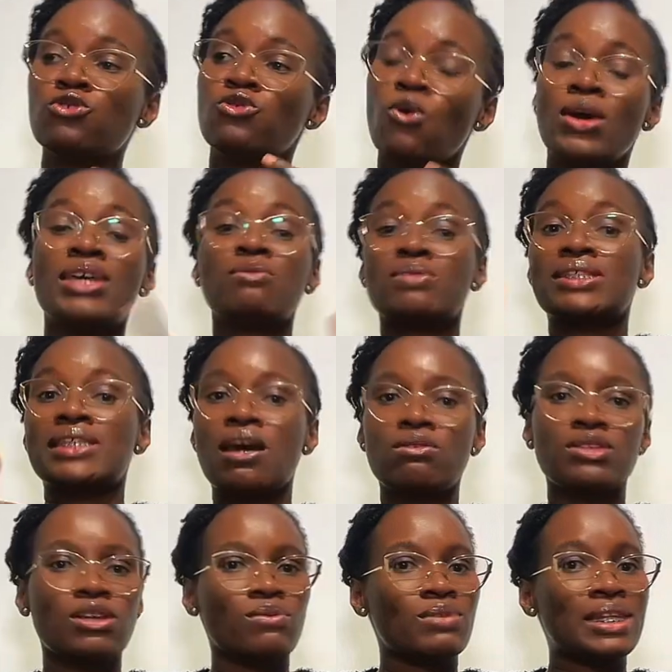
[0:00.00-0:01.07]
You know, he would
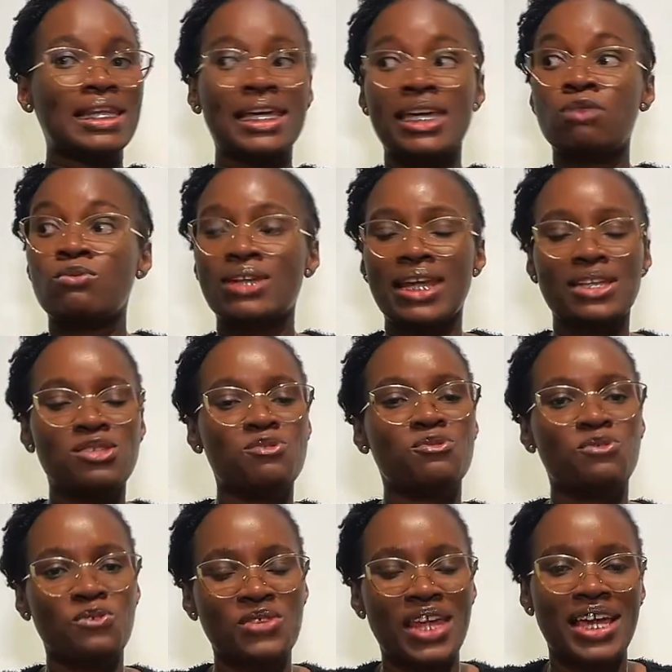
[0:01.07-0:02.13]
tell you, he would let
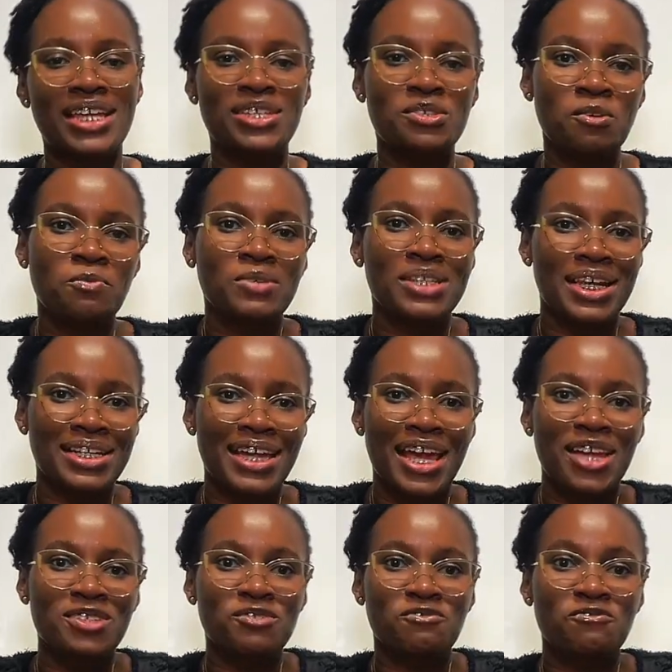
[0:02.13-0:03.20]
you know that he's almost at the
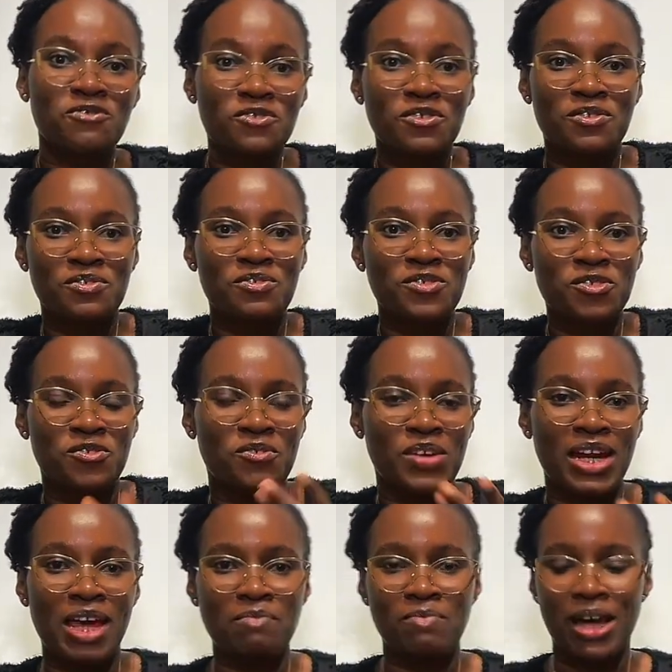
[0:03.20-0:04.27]
edge of,
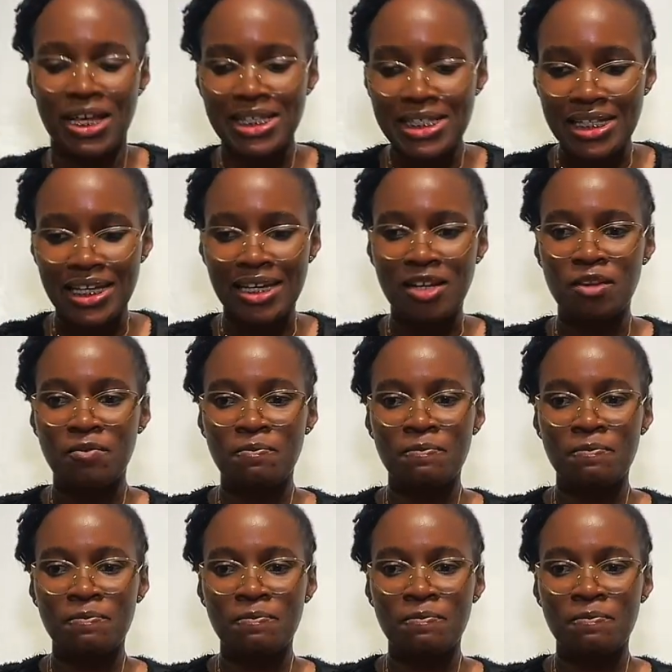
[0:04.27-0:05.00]
climaxing.